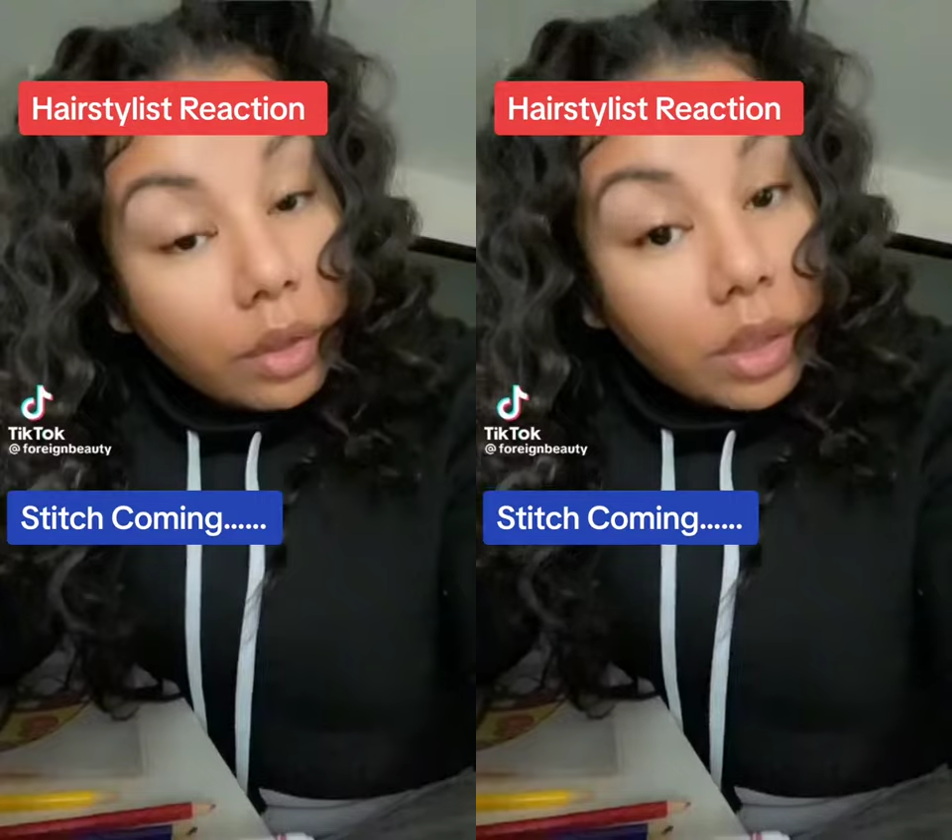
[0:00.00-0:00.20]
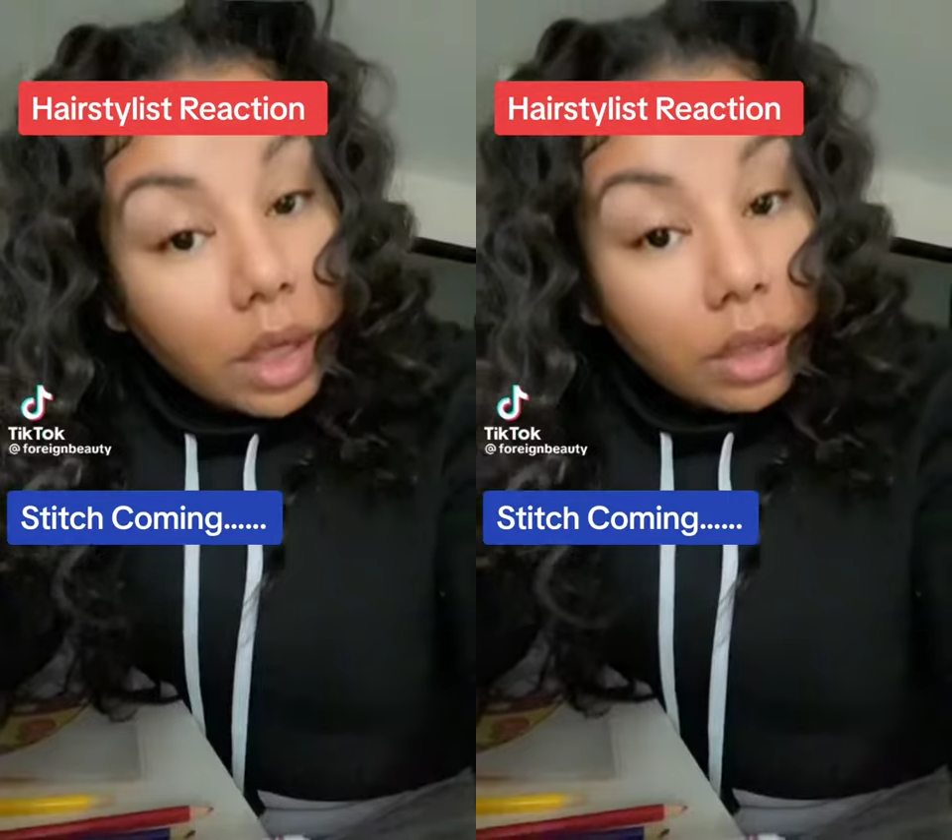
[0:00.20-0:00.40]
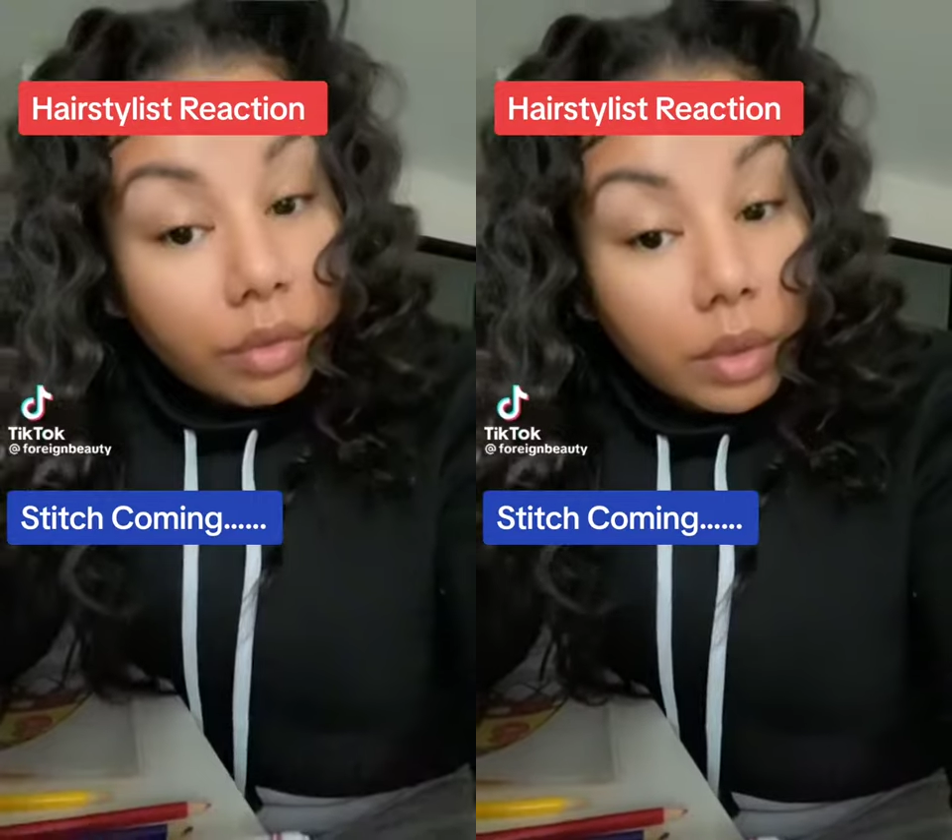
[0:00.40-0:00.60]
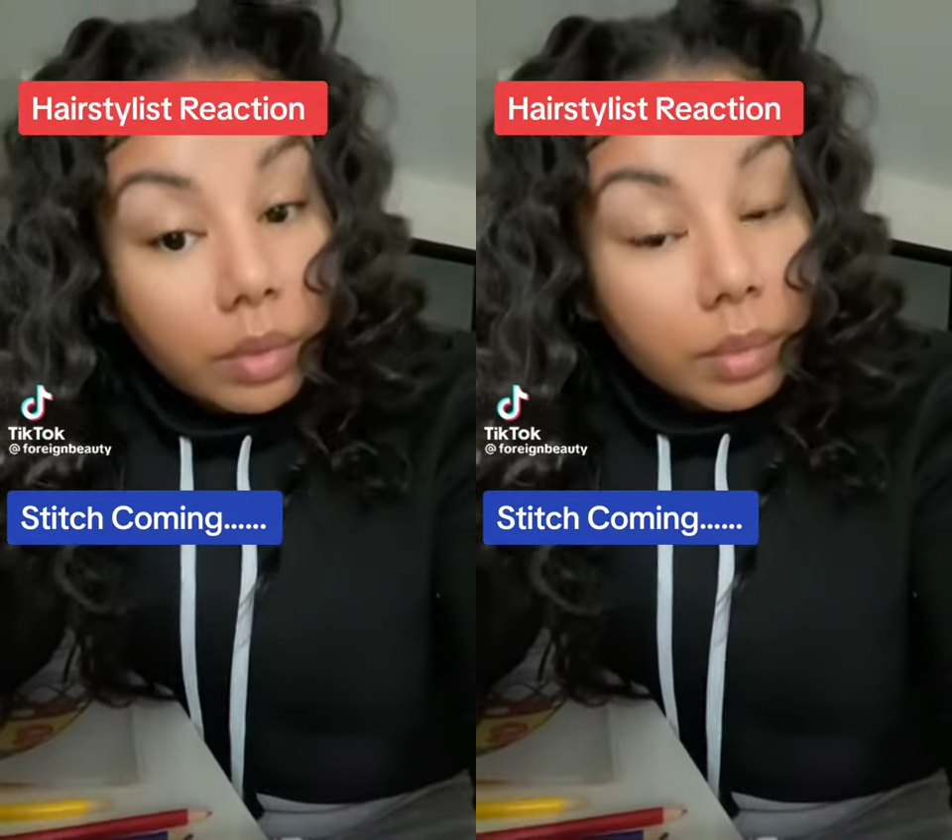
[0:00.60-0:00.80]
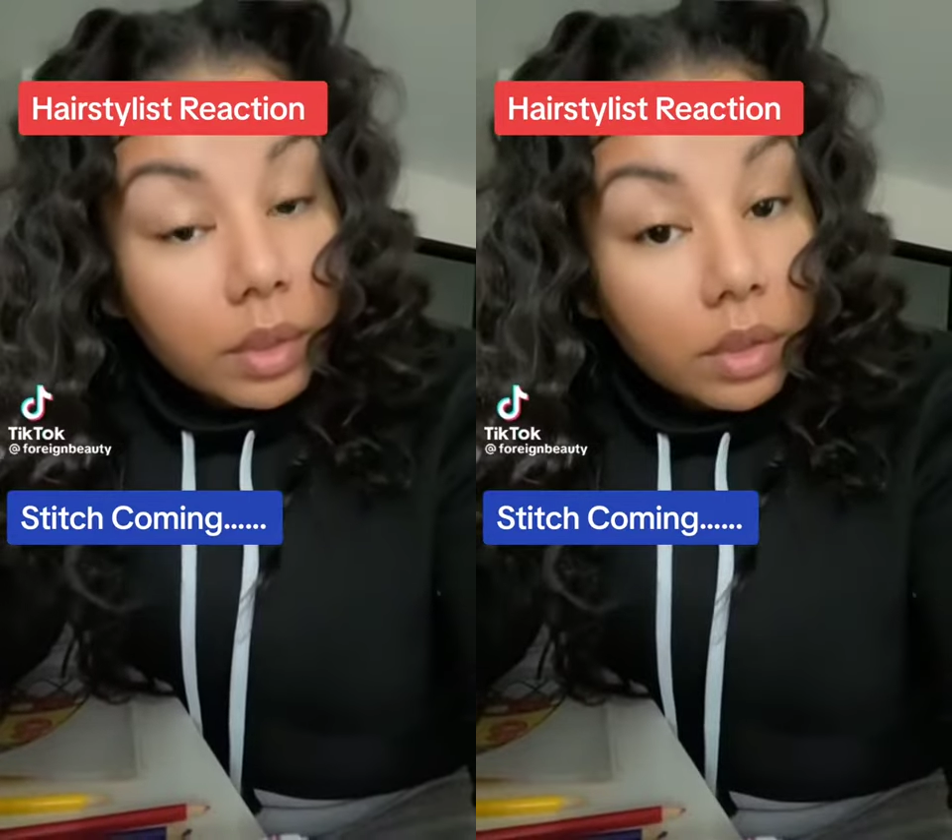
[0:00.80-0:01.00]
y'all agree
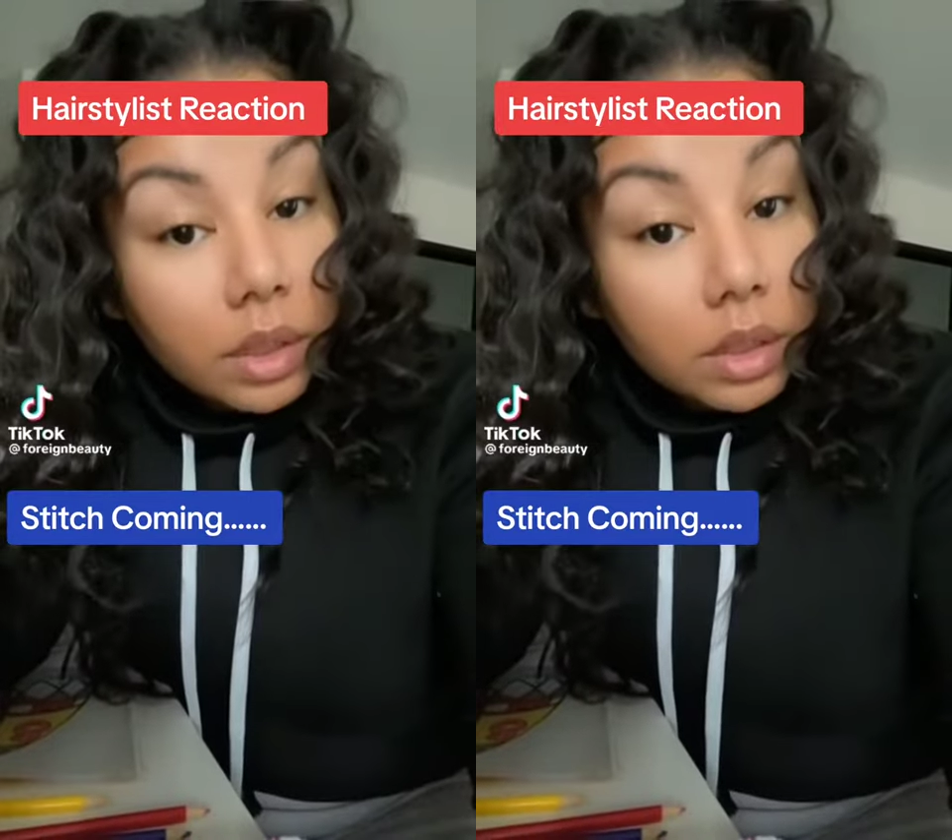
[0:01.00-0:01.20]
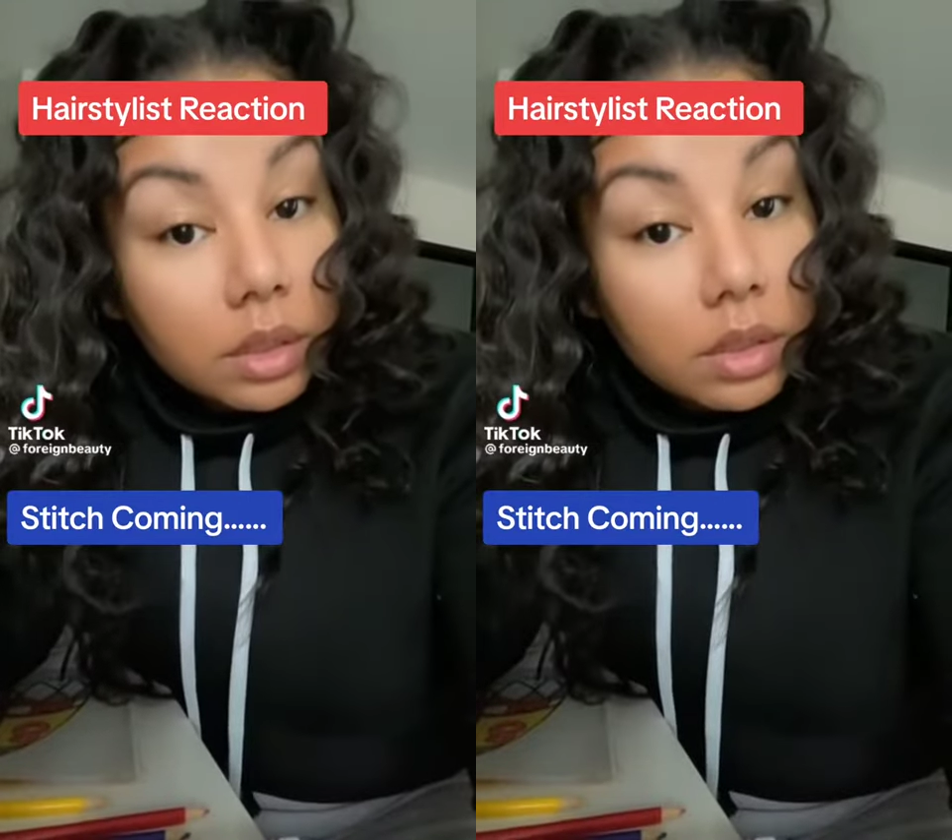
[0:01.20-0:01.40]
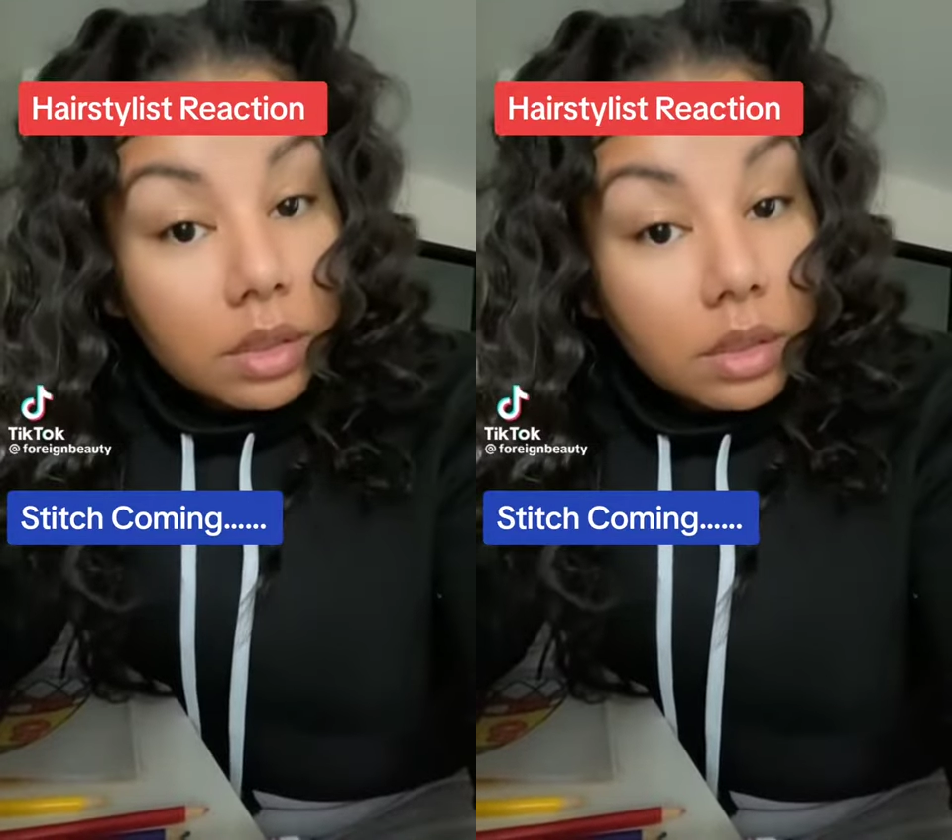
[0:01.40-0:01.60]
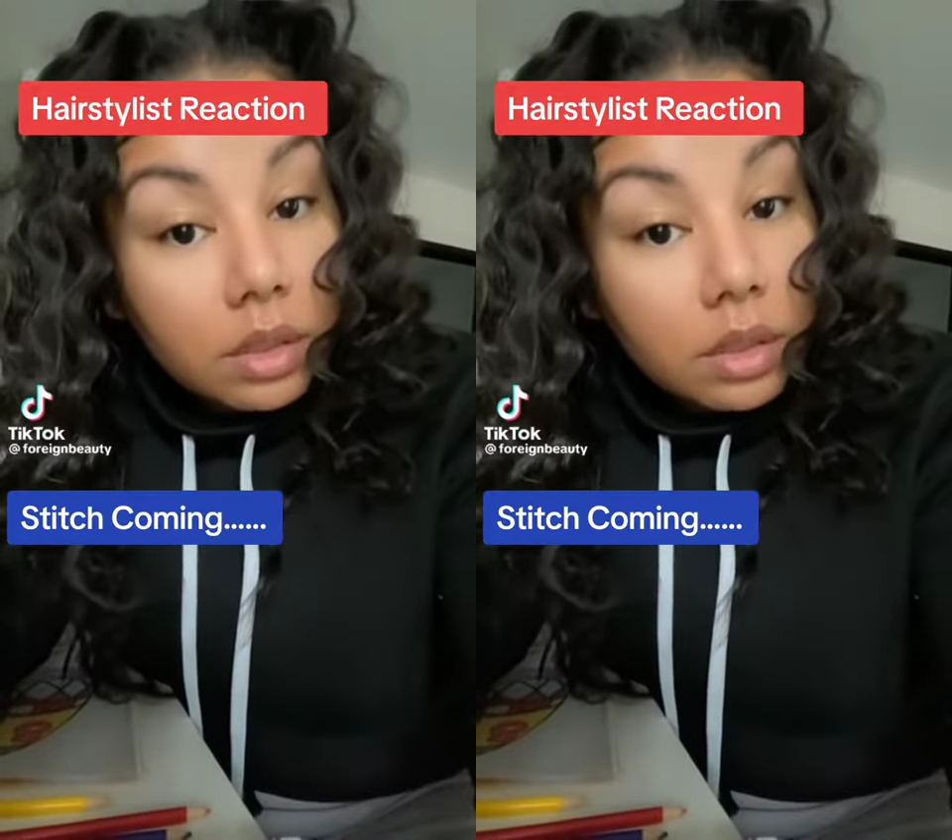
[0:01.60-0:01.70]
with me on this,